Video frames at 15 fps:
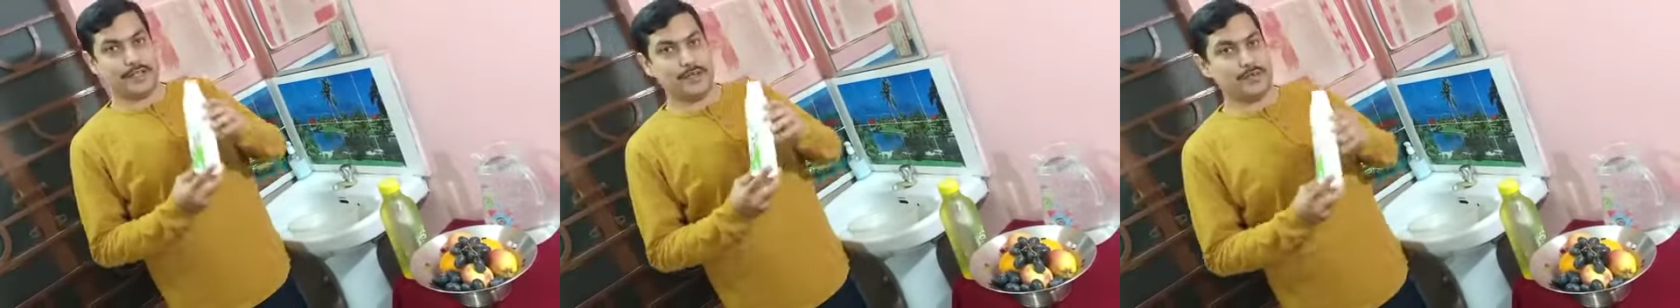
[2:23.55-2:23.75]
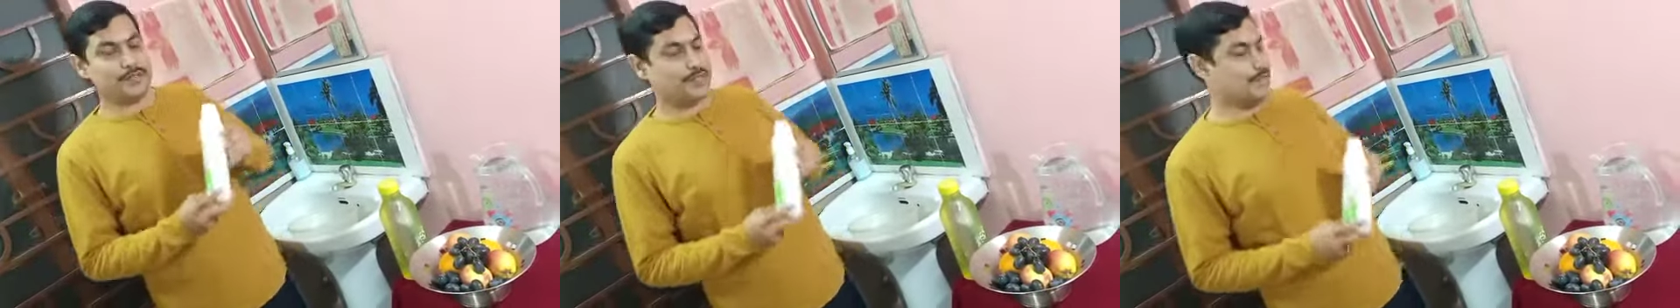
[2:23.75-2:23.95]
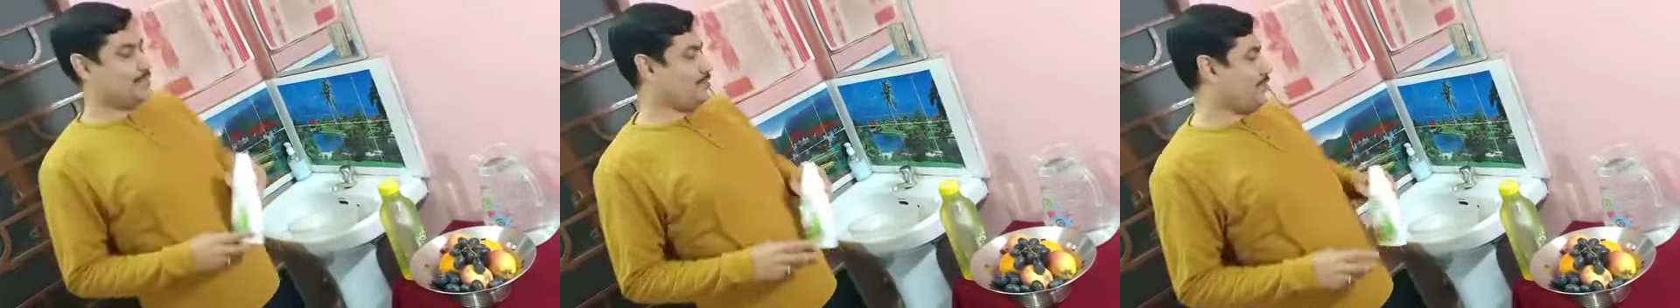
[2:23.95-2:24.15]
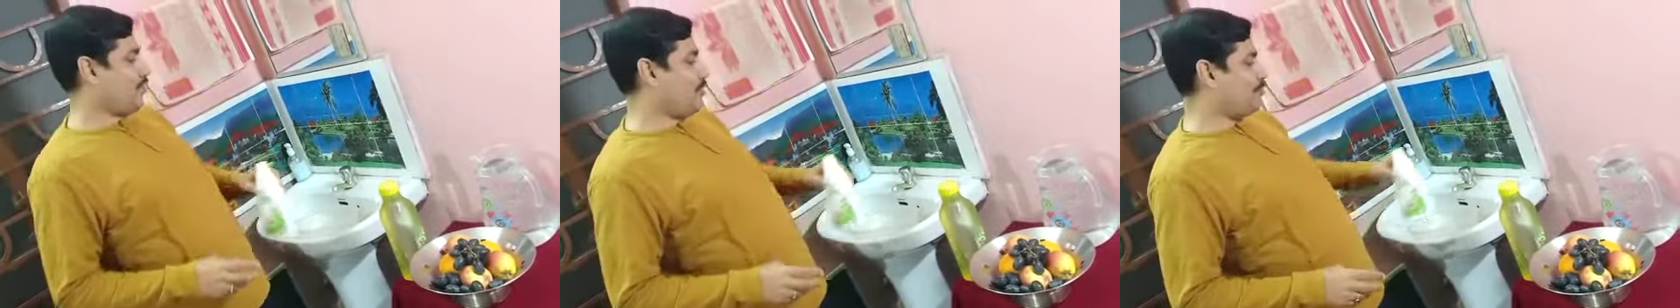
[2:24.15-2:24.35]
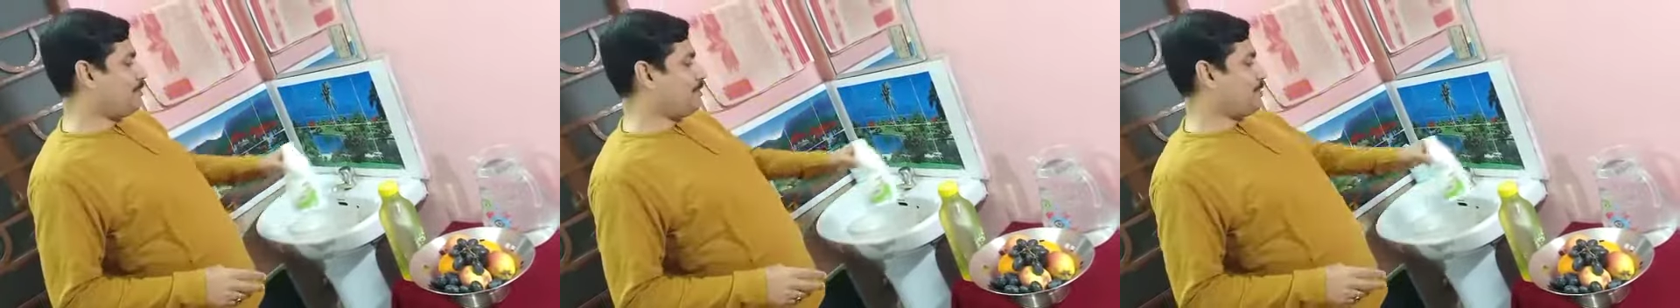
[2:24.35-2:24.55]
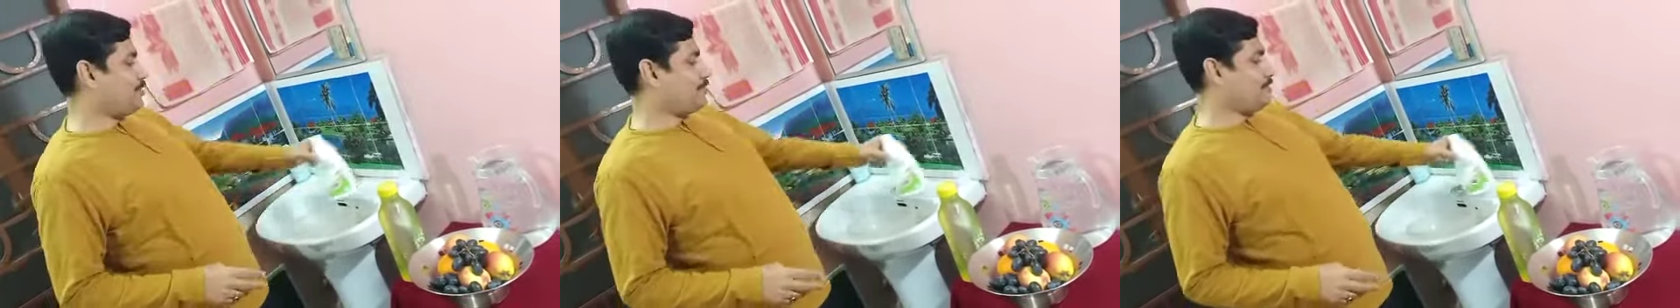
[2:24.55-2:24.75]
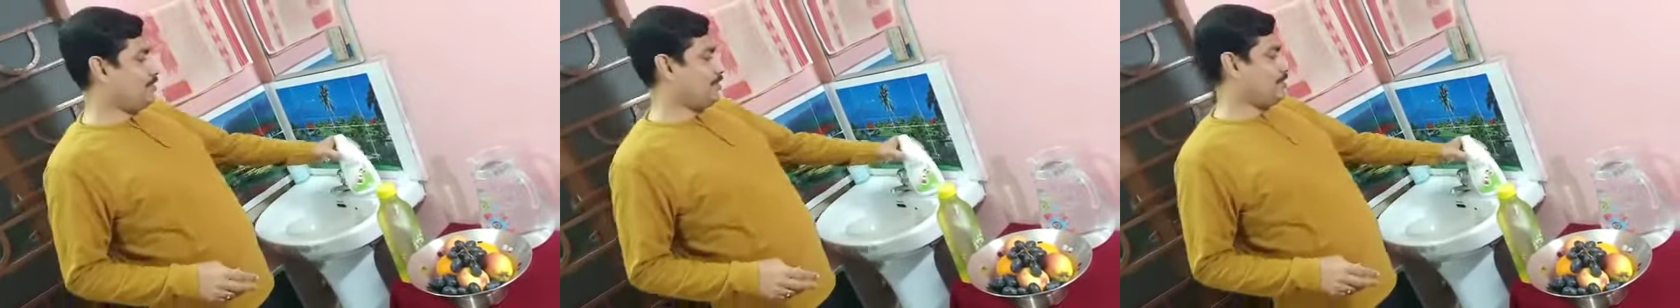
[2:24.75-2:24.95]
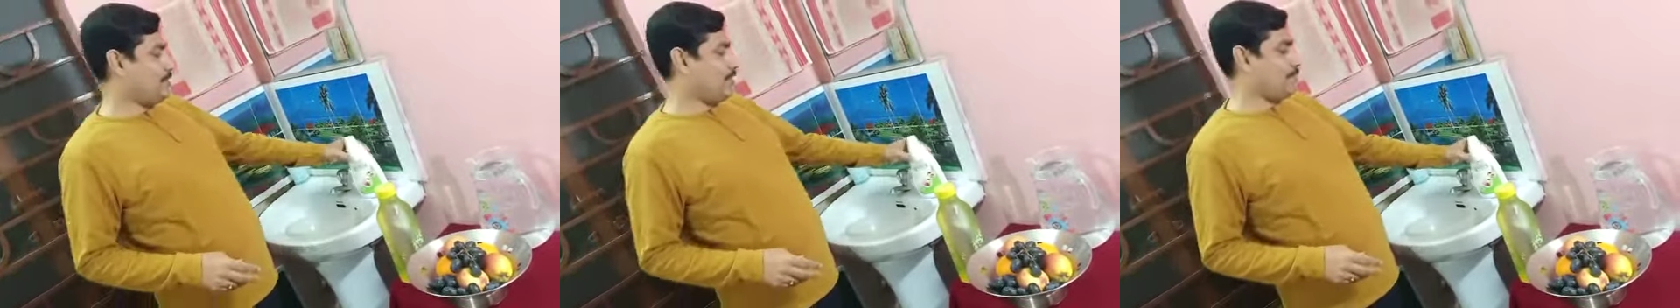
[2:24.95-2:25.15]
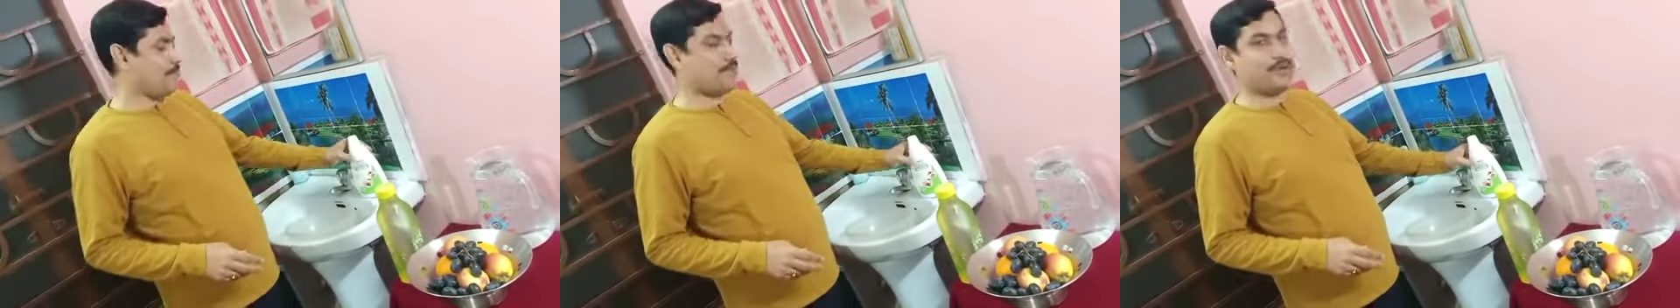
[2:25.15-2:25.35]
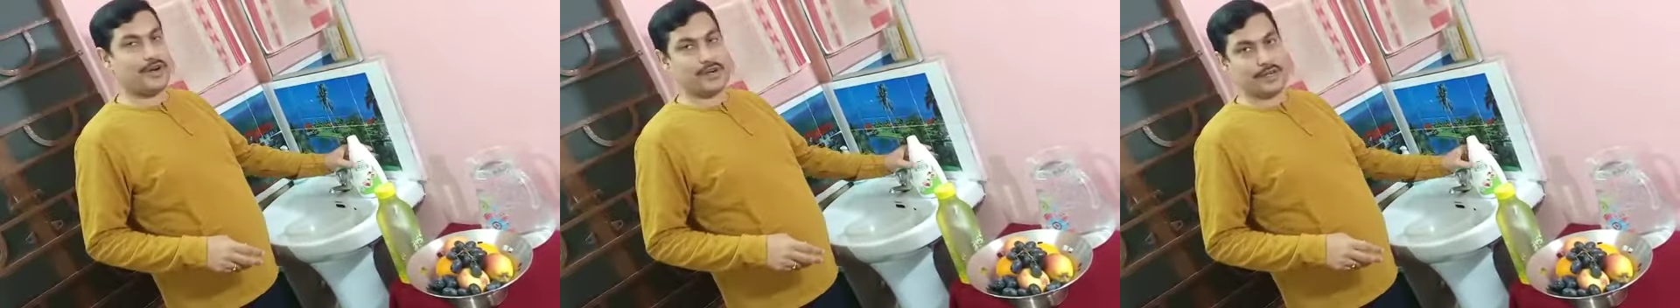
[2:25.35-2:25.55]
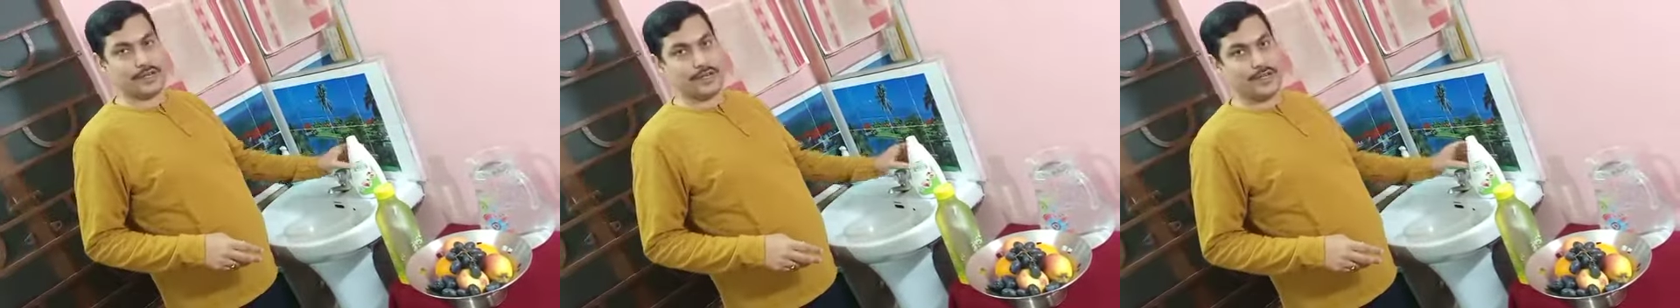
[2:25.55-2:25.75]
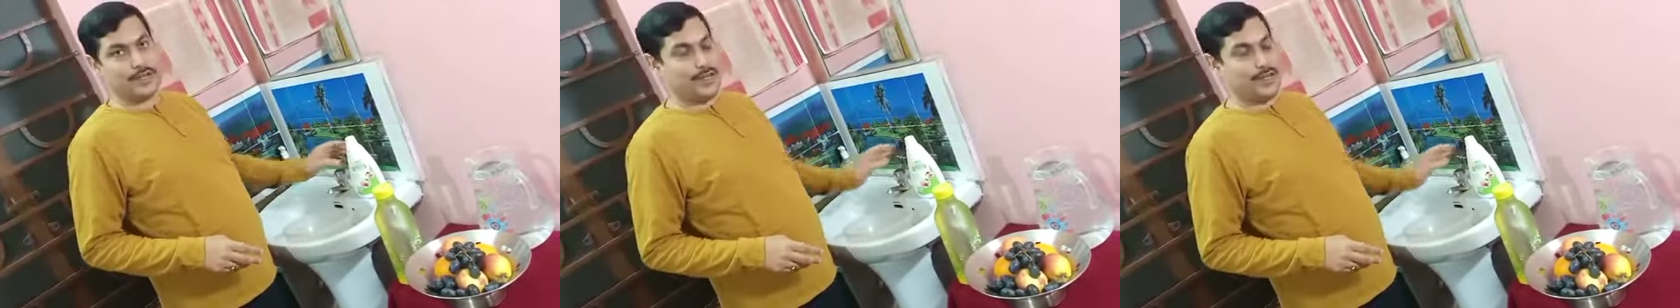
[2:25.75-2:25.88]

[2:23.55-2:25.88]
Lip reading: usage of this product.